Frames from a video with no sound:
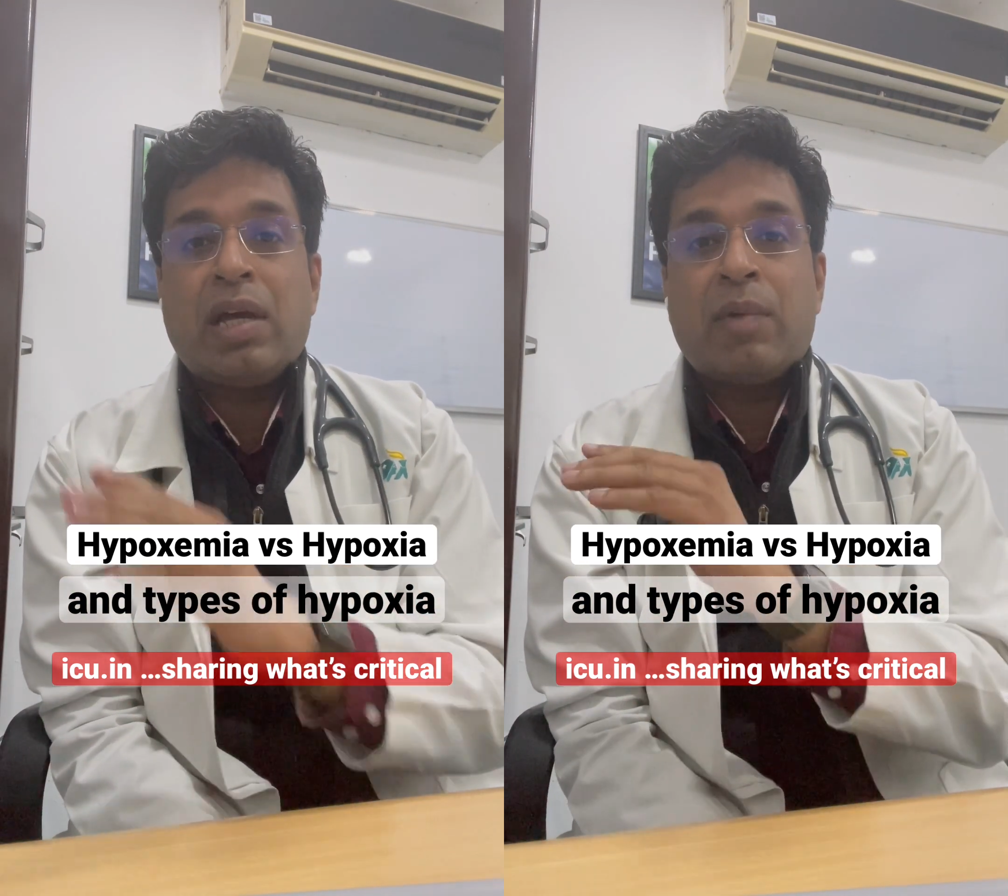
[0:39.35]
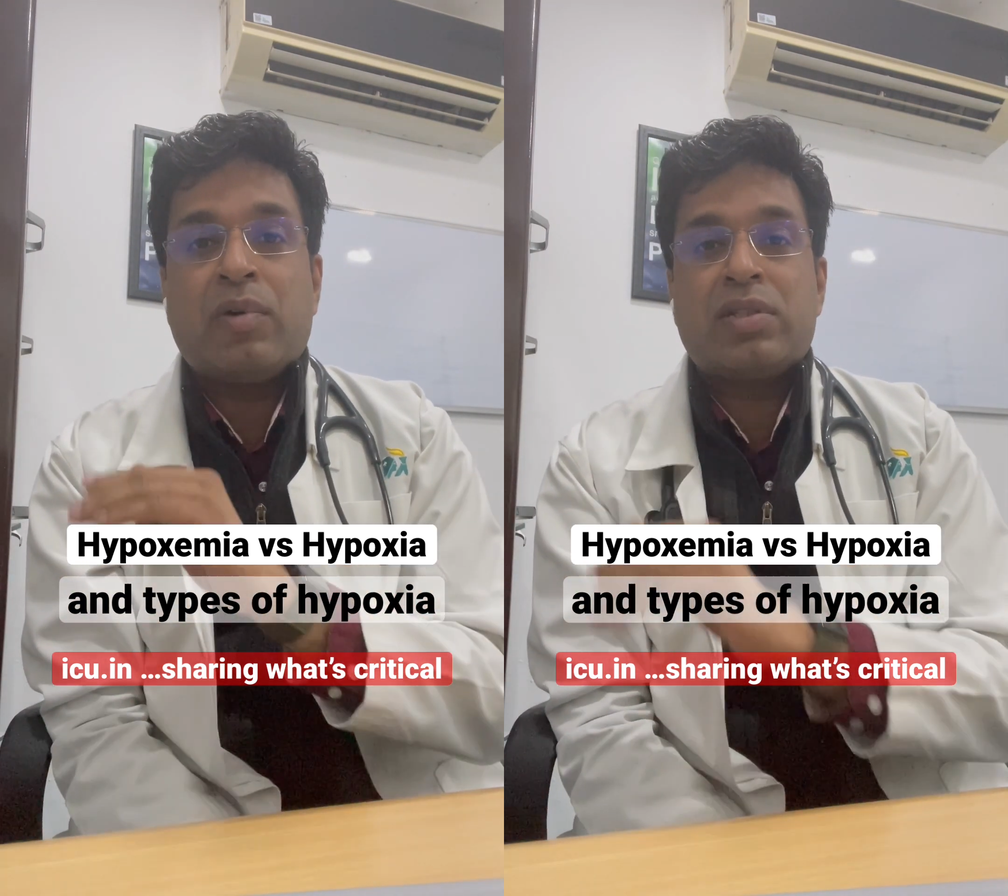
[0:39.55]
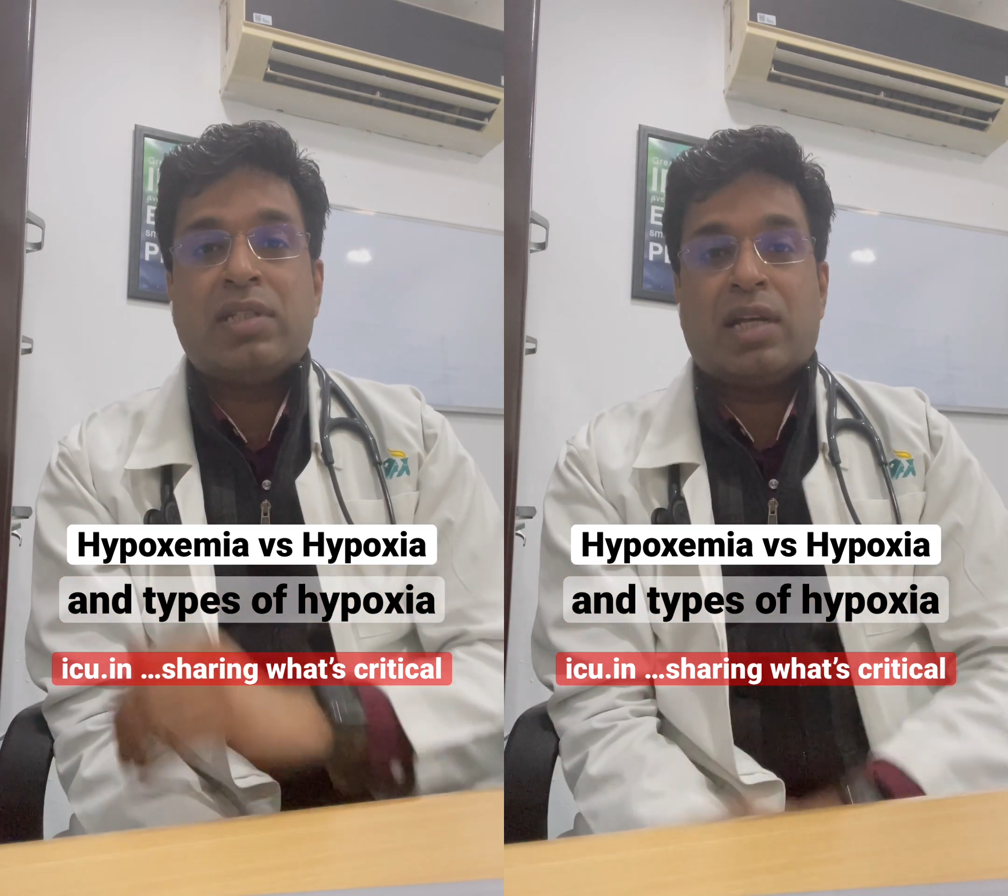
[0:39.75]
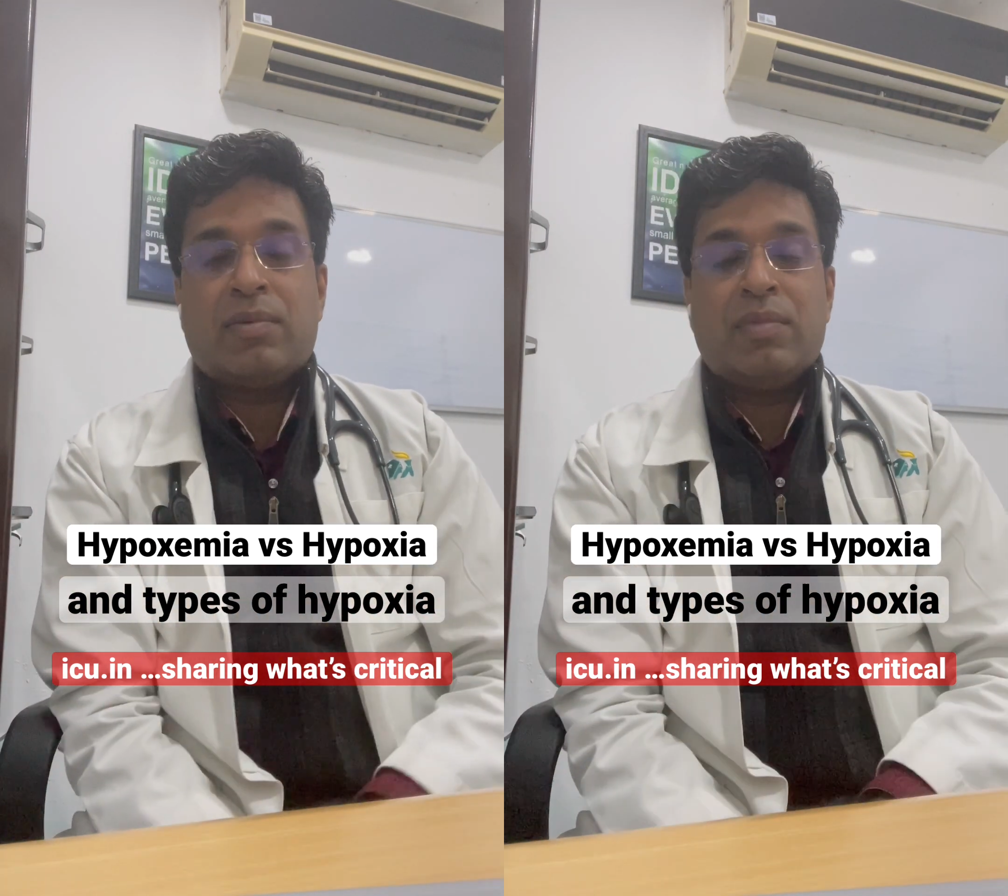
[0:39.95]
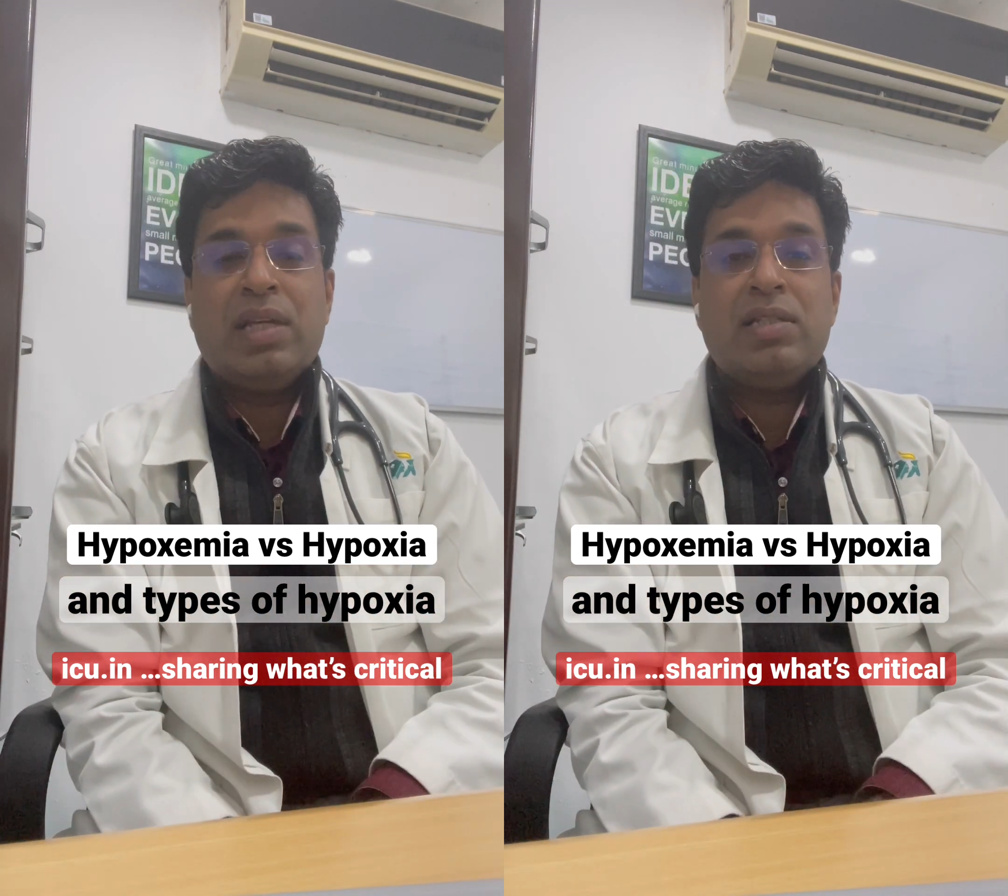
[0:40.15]
hypoxia
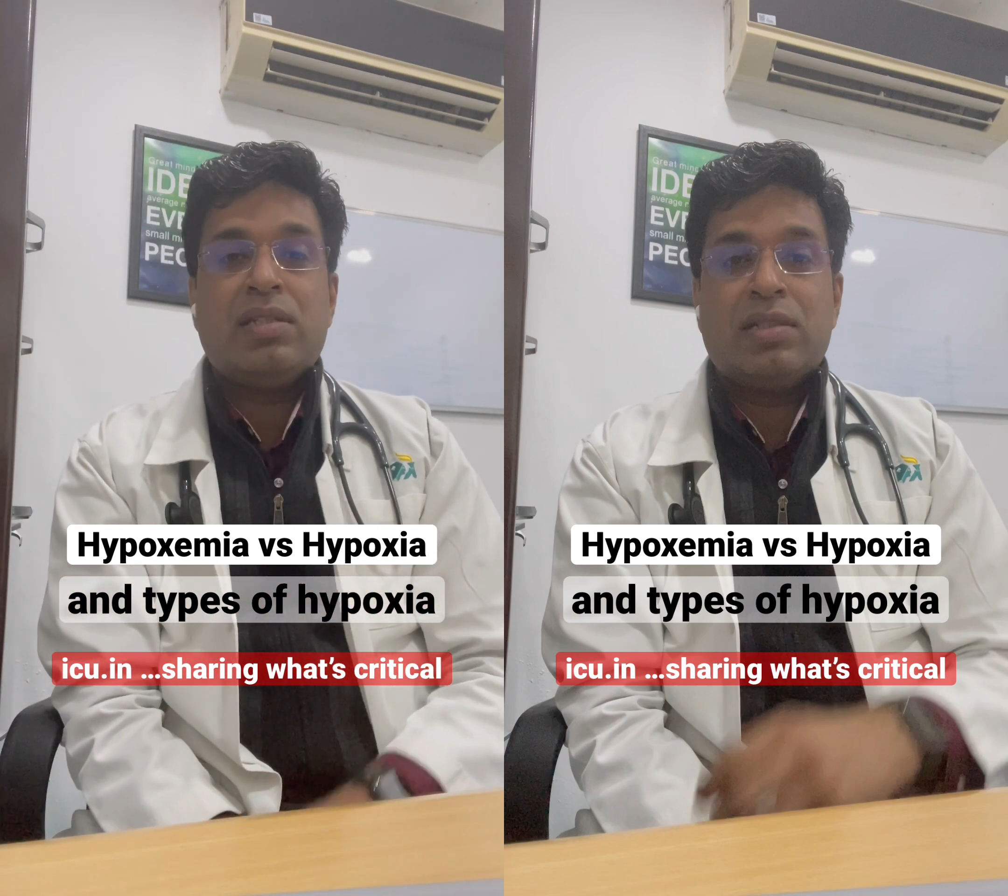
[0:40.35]
means